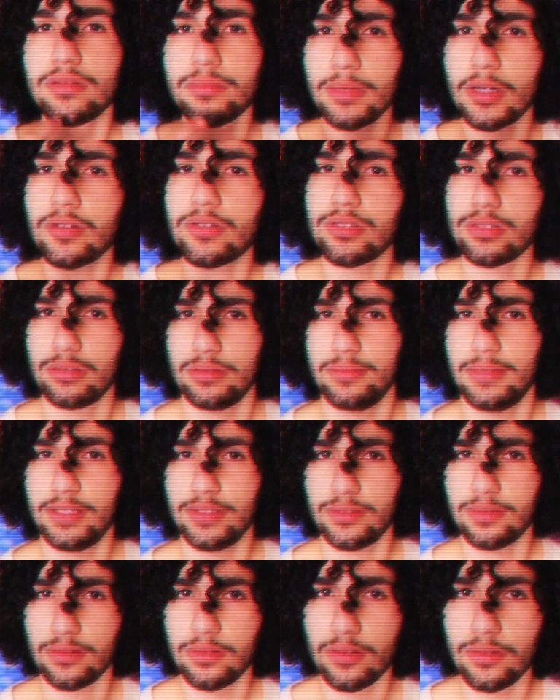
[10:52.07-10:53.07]
emotional,
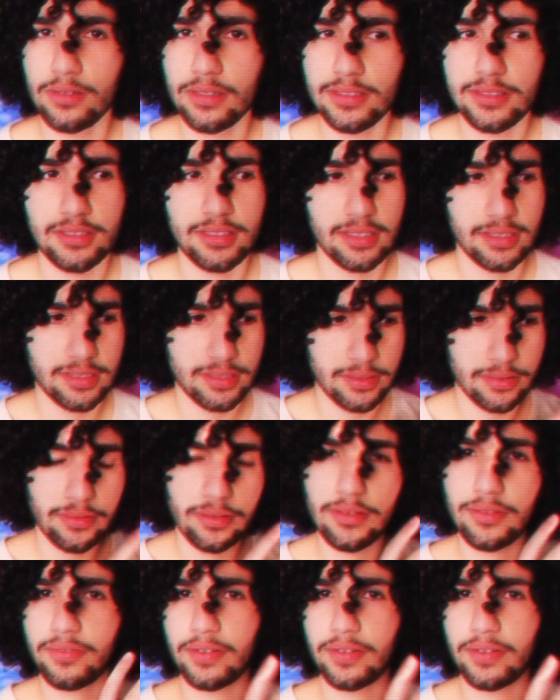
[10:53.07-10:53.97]
mental noise just through the